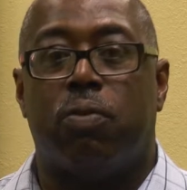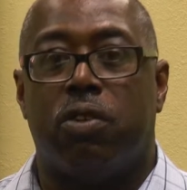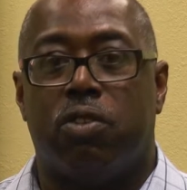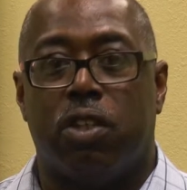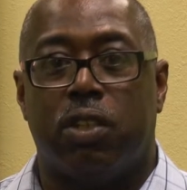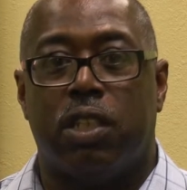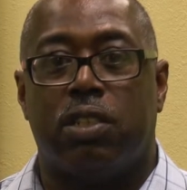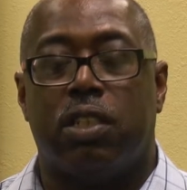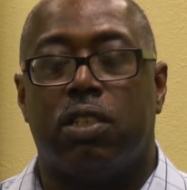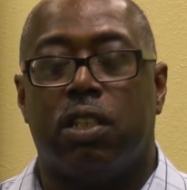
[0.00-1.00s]
of
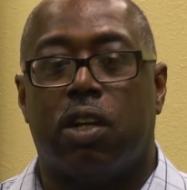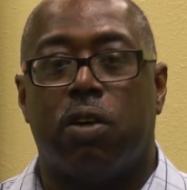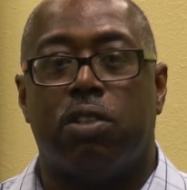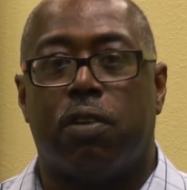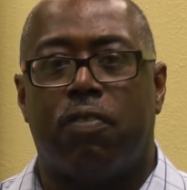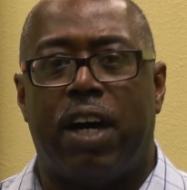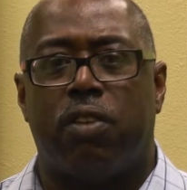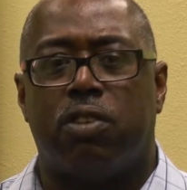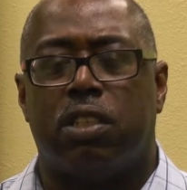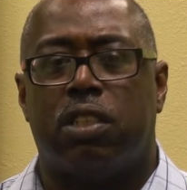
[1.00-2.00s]
resilience is encourage our
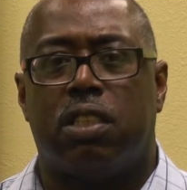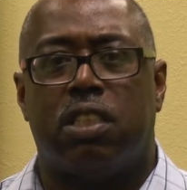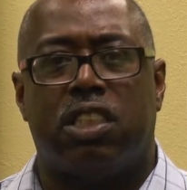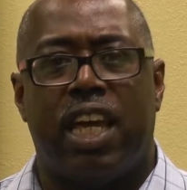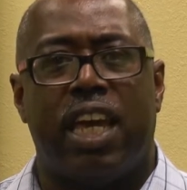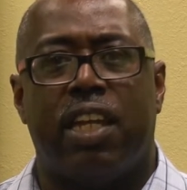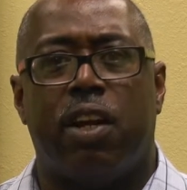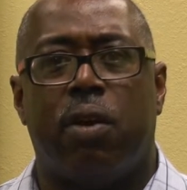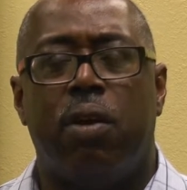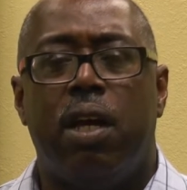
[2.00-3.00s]
fathers to, to stay in
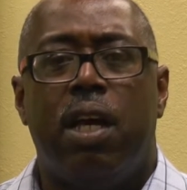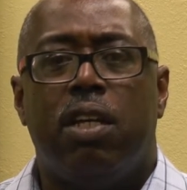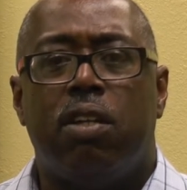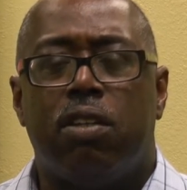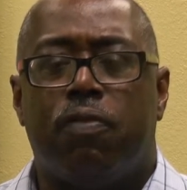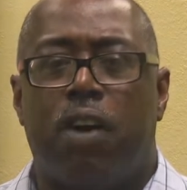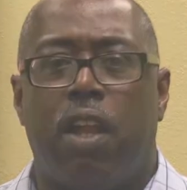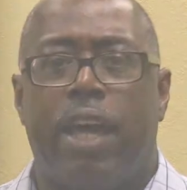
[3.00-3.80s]
there. You know, you fall